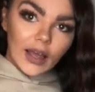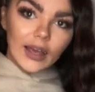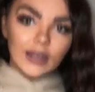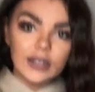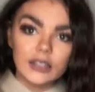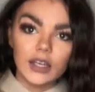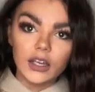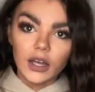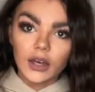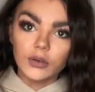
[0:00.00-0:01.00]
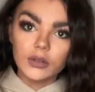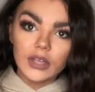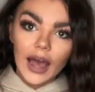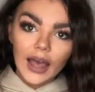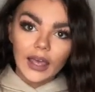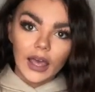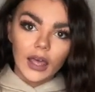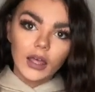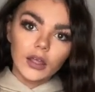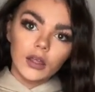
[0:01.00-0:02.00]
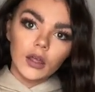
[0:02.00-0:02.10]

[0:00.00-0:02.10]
Like, I need to, you know, tie it.